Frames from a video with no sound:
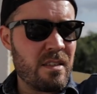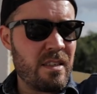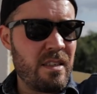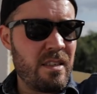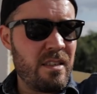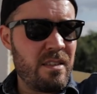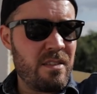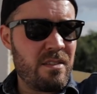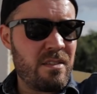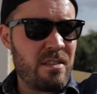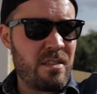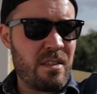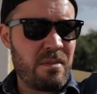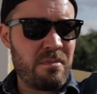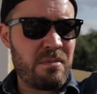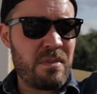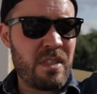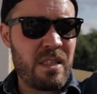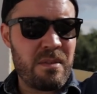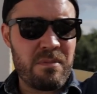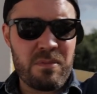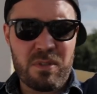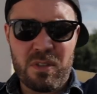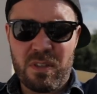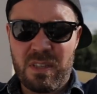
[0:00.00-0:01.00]
it's
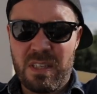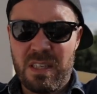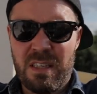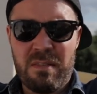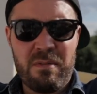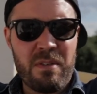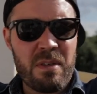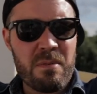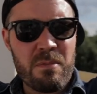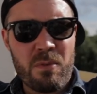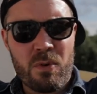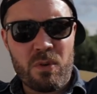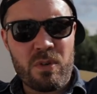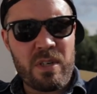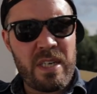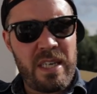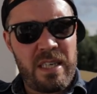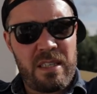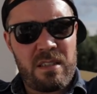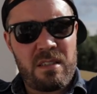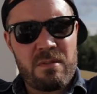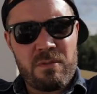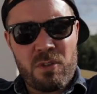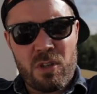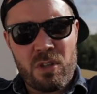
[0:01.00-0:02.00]
sometimes with kind of like more
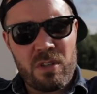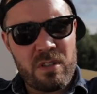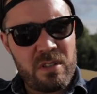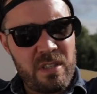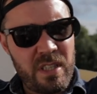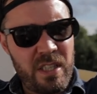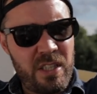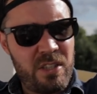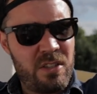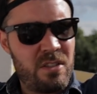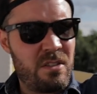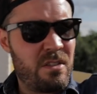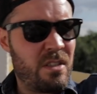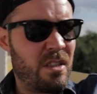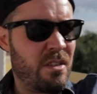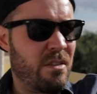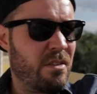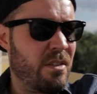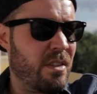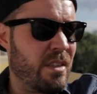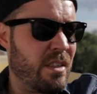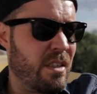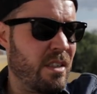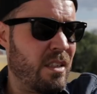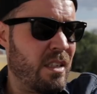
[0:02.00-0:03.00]
negative connotations here
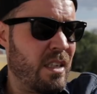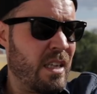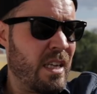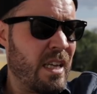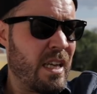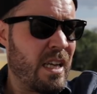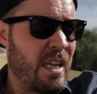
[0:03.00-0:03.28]
and there